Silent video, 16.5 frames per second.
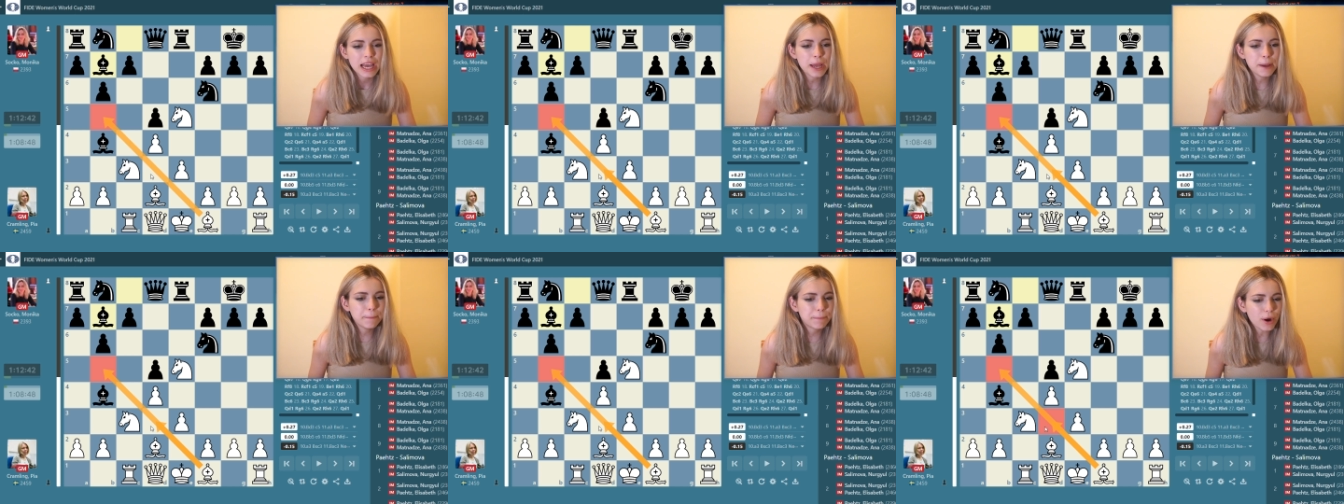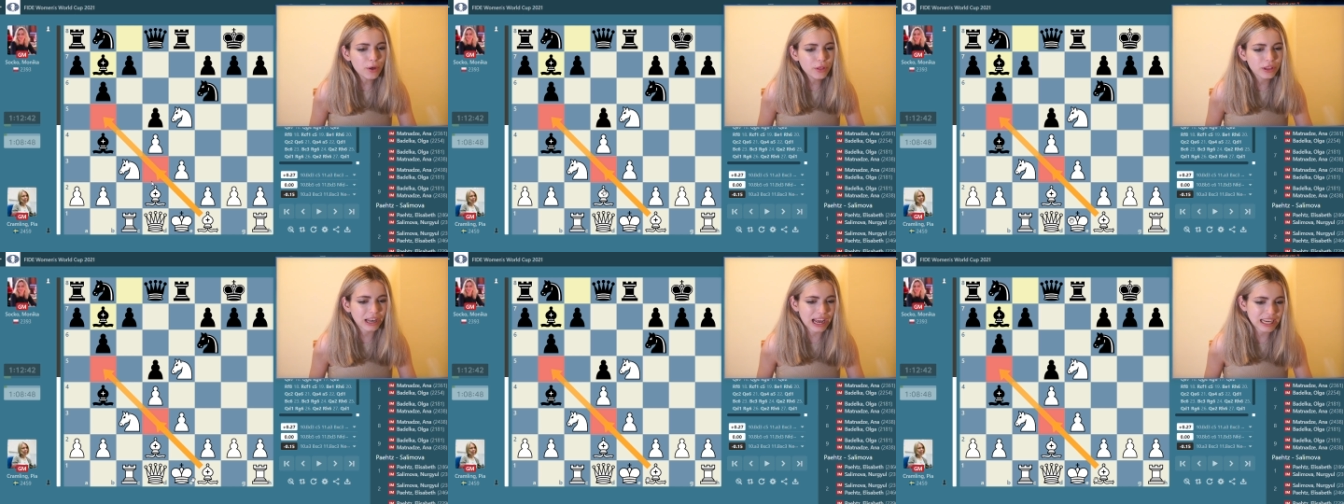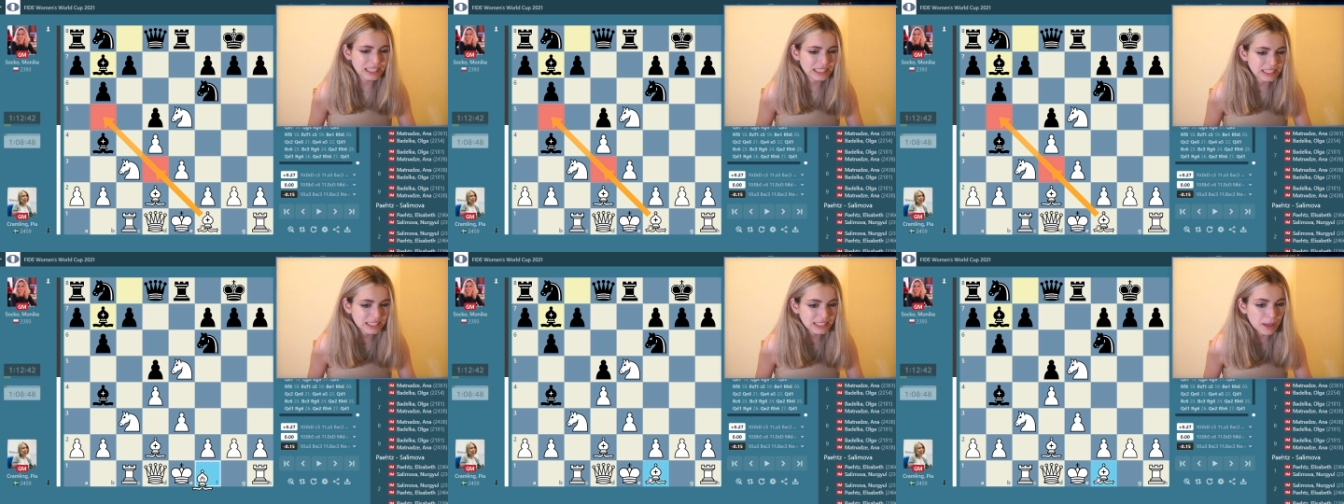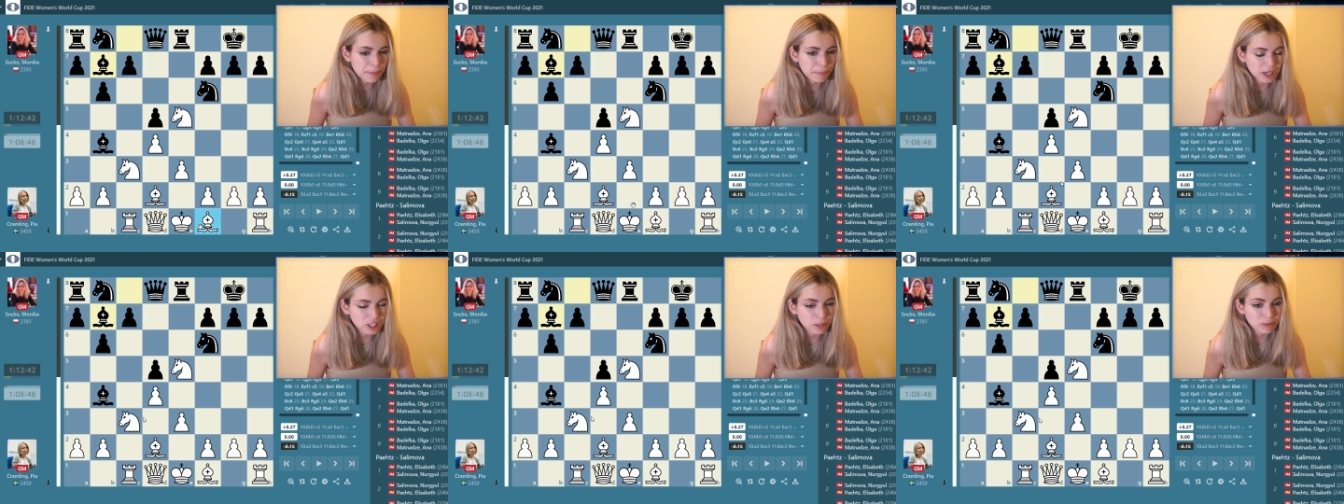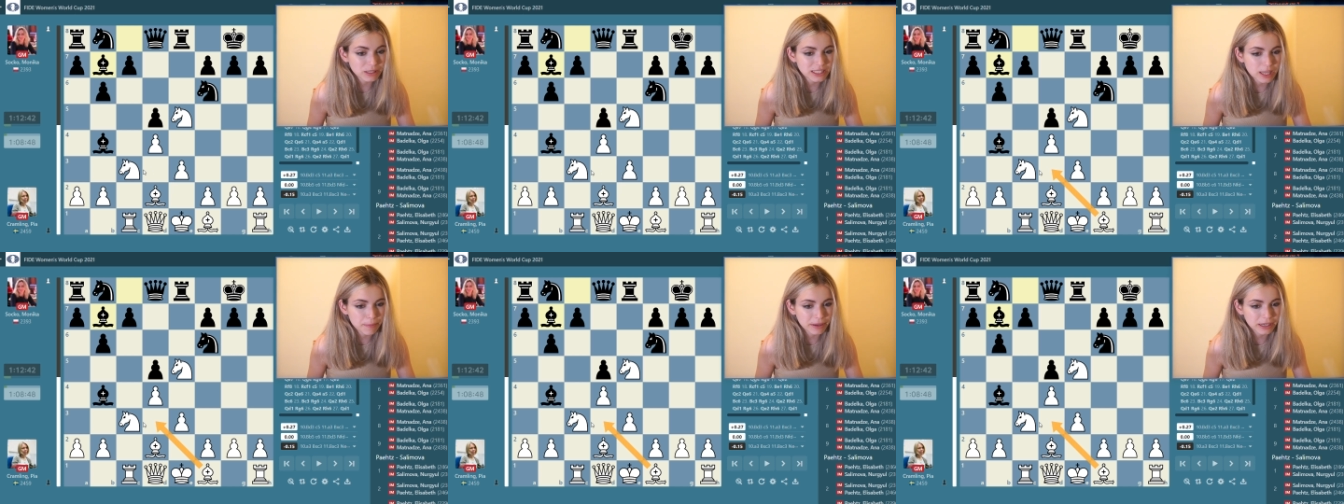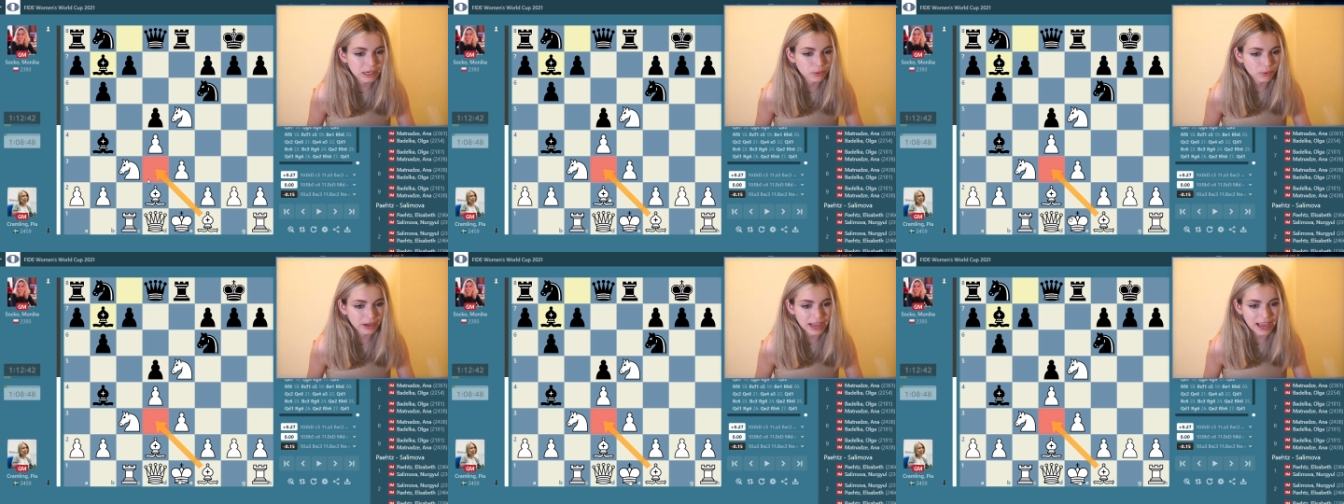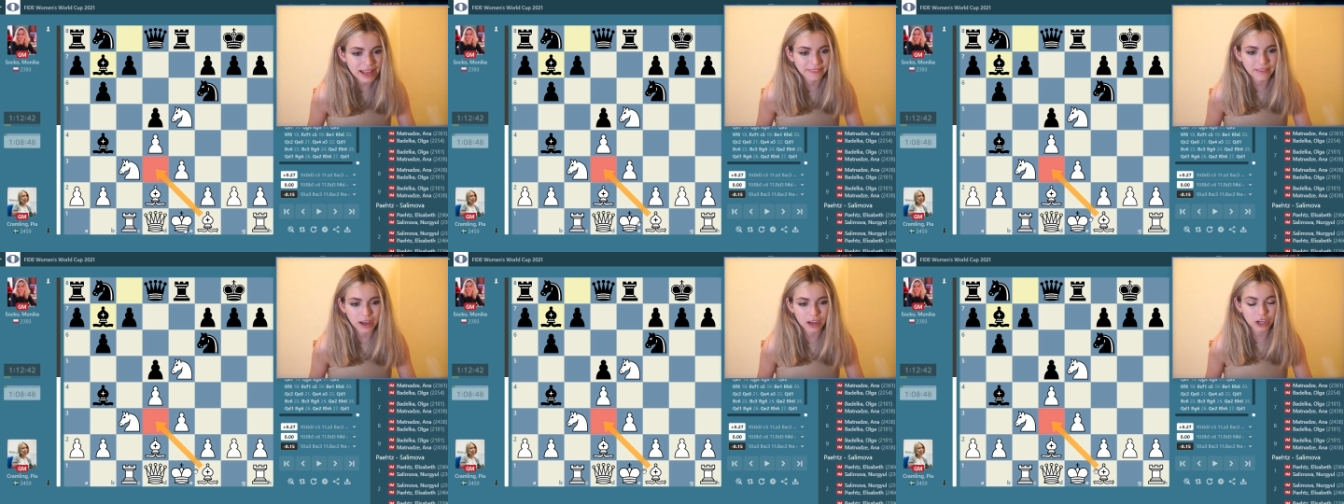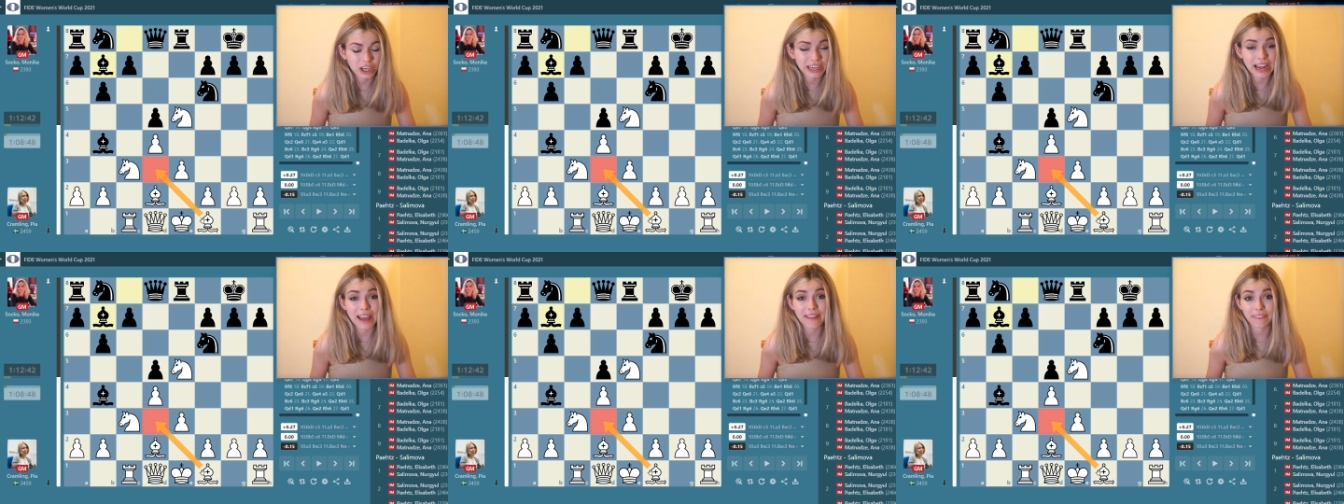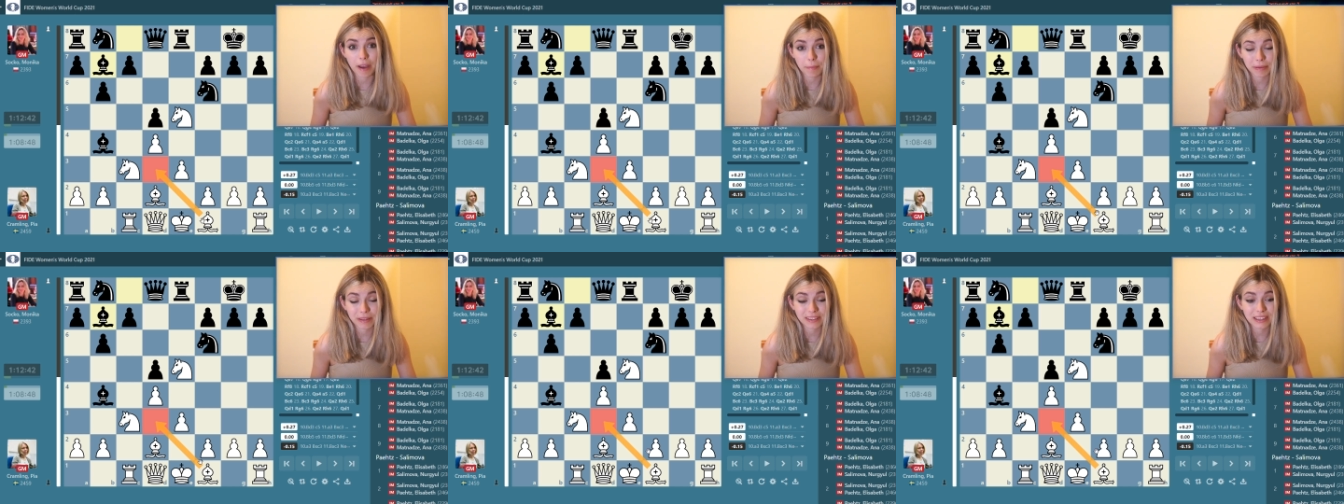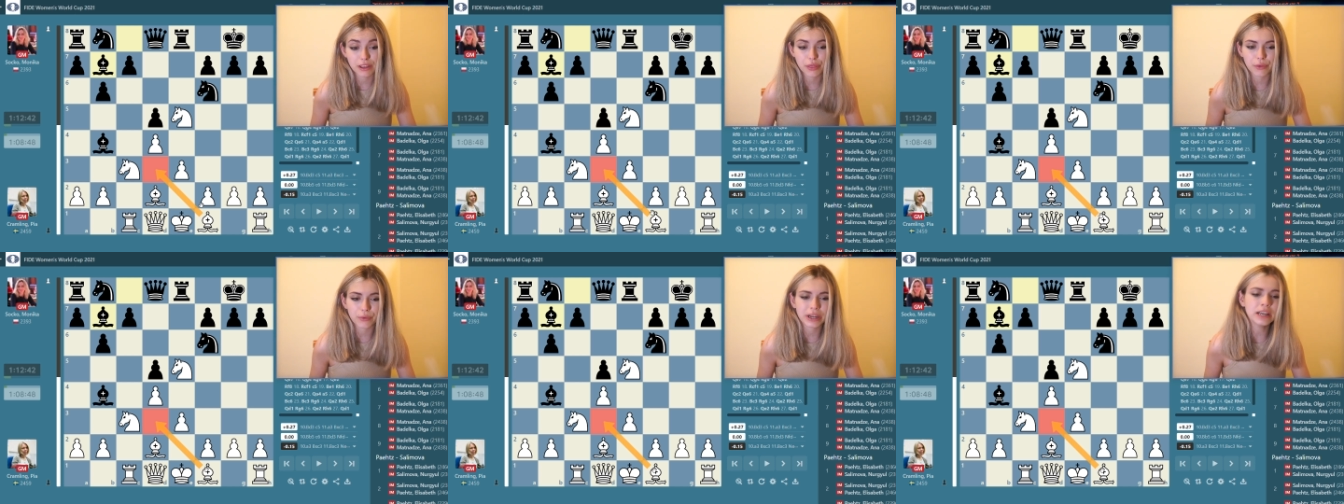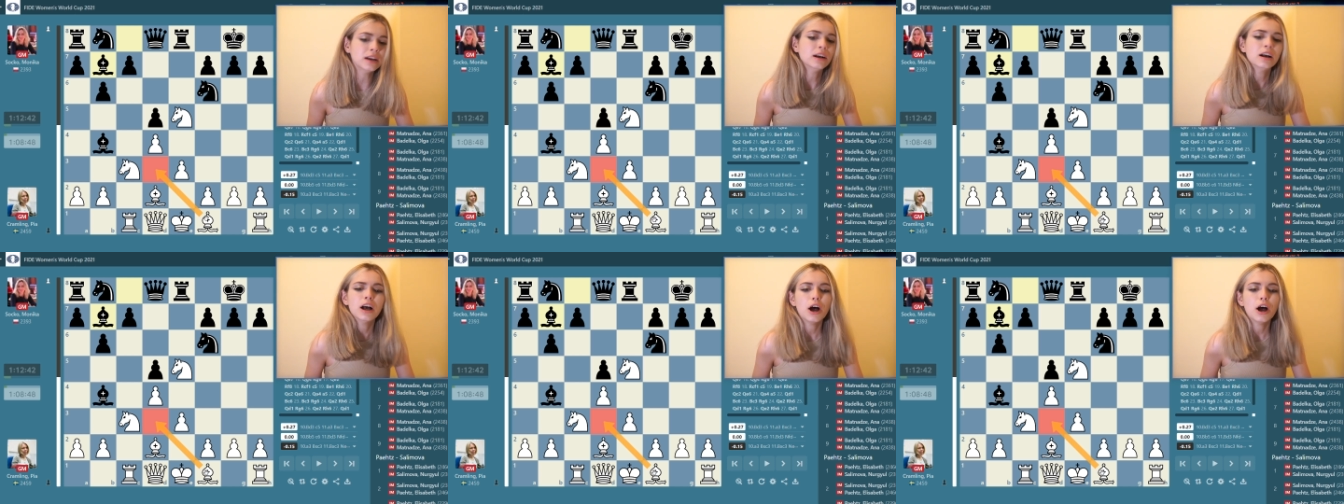In both lines, the bishop is typically gonna end up in d3.